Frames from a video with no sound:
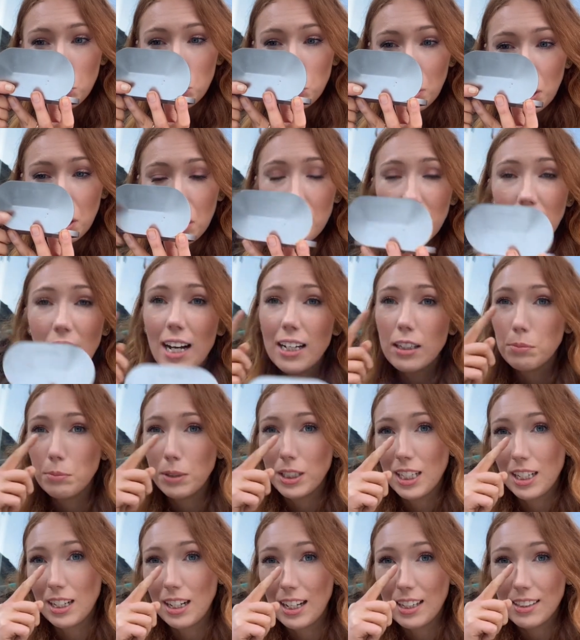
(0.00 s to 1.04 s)
Where I've had
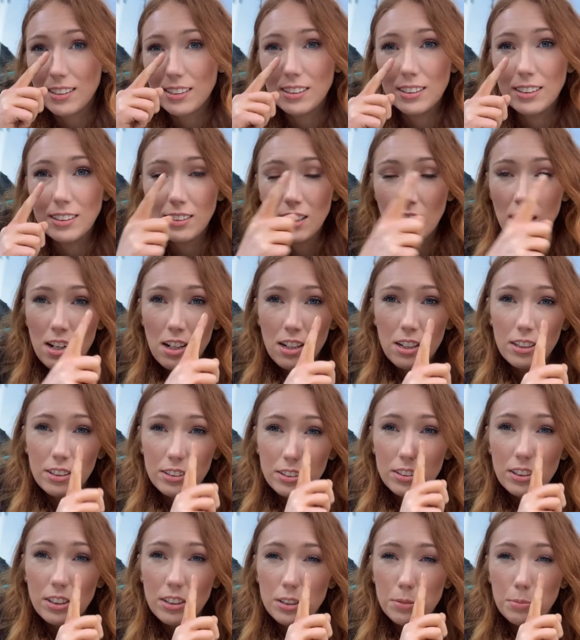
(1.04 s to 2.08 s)
my glasses on
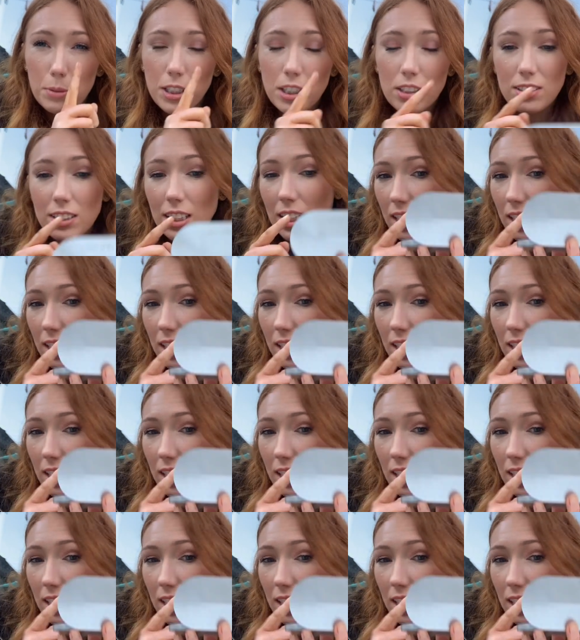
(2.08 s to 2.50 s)
the sides of my nose, it